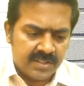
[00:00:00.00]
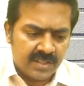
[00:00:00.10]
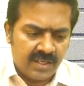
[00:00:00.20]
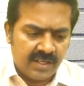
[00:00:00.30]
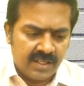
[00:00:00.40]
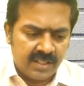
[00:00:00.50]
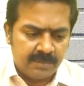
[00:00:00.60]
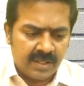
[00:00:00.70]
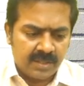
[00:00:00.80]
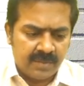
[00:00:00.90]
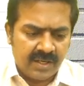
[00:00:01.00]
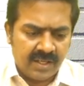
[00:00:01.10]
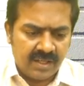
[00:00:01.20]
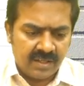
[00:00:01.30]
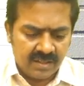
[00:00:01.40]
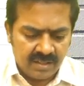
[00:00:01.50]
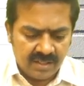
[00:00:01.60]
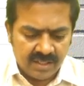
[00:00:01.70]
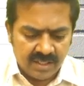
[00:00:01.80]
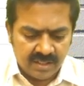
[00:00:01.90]
like department A.
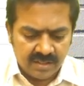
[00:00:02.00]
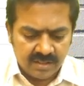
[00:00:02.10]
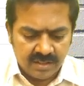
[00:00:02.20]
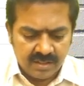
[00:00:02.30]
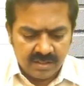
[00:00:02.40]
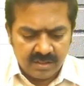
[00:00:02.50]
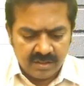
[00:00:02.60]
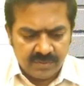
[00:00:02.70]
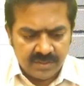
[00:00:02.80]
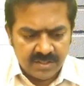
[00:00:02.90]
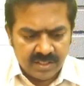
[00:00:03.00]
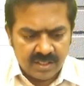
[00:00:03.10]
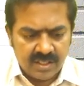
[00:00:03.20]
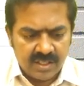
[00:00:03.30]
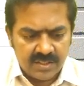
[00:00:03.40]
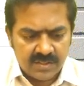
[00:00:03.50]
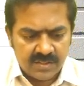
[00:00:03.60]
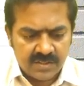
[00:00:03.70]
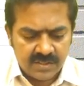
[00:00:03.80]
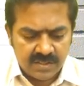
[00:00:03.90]
Like if it is 10
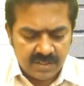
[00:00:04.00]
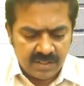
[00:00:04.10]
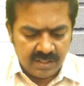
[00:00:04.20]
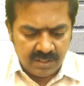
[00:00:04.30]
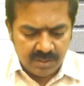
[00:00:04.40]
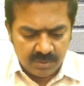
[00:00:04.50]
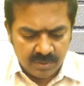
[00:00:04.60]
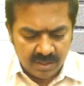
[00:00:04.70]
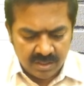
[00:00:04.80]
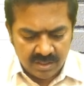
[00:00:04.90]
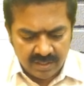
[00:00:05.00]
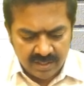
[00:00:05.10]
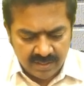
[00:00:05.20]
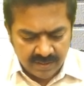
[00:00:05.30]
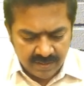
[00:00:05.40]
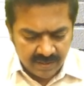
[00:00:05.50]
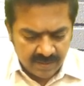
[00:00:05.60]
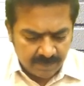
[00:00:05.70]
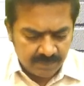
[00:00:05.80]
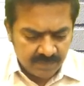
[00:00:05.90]
hours into
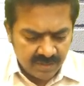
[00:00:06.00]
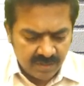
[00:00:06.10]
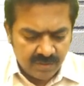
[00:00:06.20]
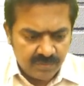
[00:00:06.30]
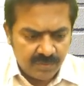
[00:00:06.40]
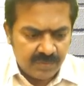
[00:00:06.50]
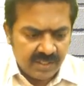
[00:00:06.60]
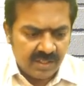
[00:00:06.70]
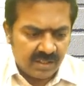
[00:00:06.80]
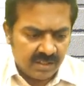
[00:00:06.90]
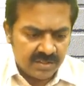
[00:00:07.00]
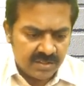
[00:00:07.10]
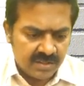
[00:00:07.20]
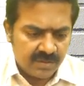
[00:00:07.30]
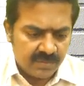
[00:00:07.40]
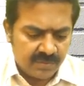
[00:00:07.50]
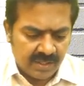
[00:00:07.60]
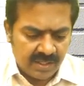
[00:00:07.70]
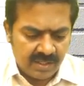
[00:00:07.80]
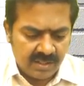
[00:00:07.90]
$50,
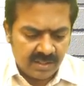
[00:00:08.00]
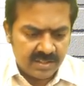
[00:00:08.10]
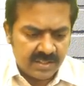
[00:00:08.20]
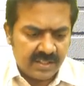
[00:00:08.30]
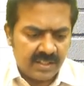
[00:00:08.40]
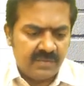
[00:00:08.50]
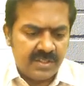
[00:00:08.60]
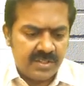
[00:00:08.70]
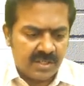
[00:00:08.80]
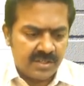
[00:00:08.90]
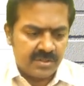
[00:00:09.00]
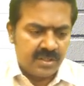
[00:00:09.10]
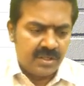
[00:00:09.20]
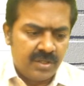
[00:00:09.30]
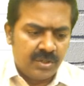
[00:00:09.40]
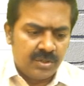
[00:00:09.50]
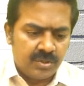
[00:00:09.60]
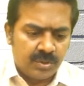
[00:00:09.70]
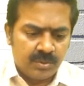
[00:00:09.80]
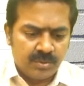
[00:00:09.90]
$500, like that we charge.
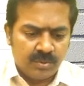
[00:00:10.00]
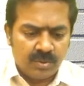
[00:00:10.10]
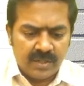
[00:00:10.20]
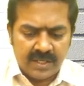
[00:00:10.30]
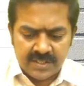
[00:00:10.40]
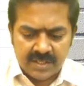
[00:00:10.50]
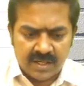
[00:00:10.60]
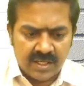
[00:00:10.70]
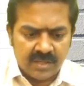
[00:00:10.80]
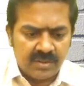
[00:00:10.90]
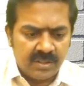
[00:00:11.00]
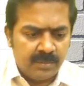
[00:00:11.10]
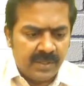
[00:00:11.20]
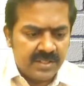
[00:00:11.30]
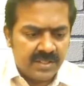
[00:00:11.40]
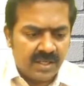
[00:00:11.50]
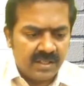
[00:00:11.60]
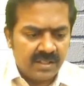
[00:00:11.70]
So overheads are recovered based on